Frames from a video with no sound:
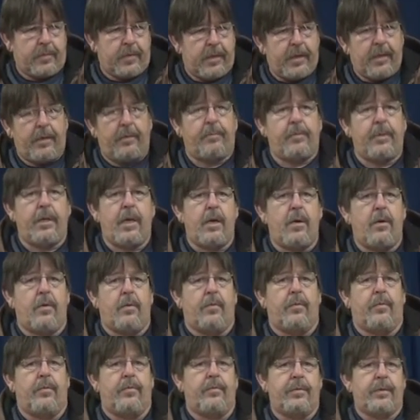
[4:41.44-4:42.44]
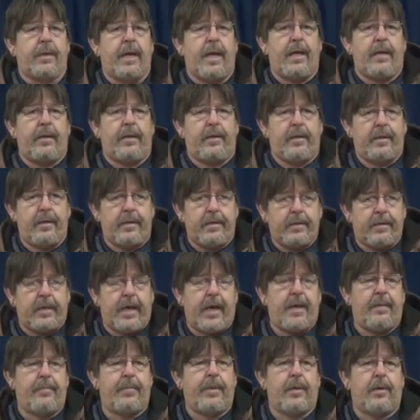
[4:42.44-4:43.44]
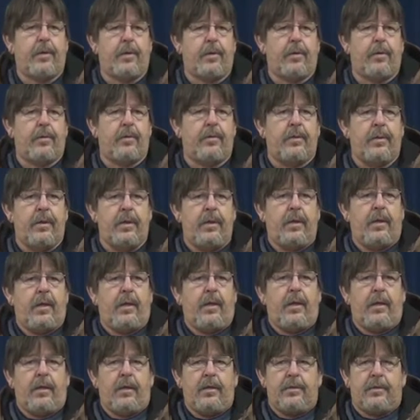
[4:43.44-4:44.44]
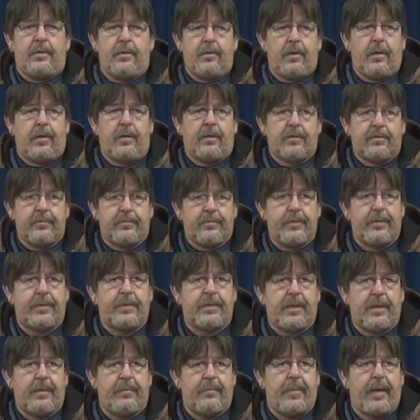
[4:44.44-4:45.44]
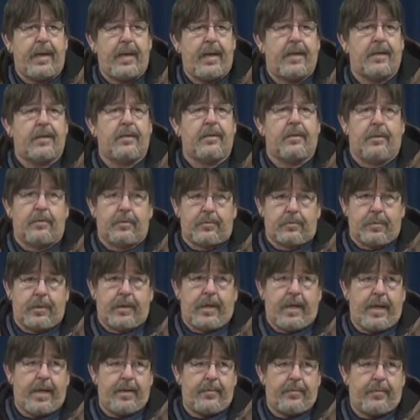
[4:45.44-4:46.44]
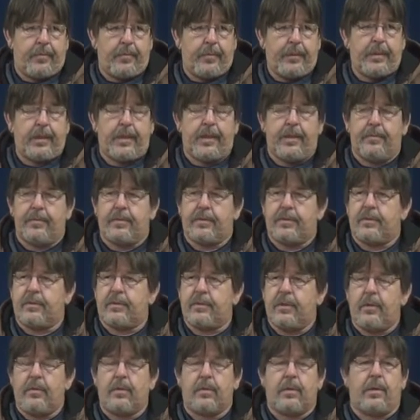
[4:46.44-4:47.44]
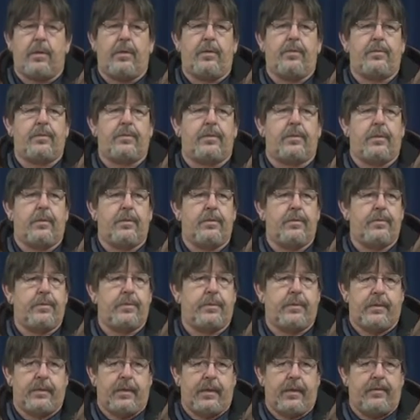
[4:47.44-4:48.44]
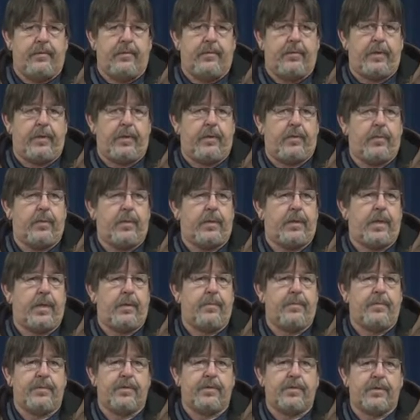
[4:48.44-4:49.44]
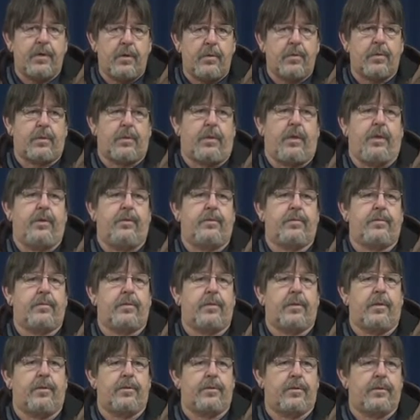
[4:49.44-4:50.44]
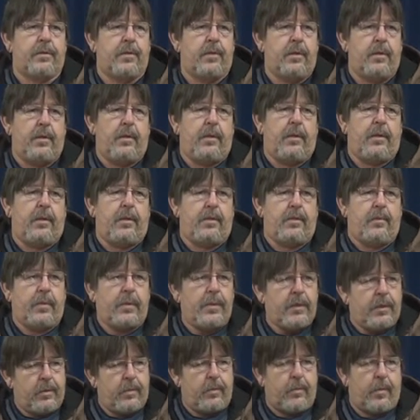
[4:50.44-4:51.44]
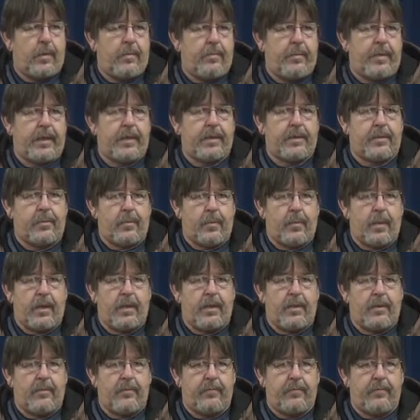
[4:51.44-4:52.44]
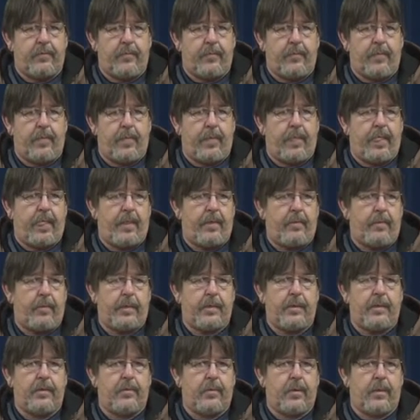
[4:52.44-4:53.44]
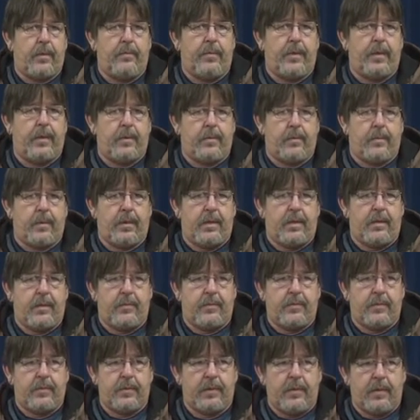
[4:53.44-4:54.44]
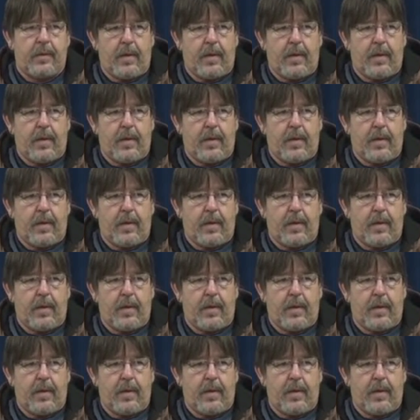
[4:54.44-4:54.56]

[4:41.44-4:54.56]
let them know. You got you gotta be heard. Too long we sit back and look what happened. We come so close to losing everything. Yeah. we so close, close. We don't want to make the wave. We don't want to make waves.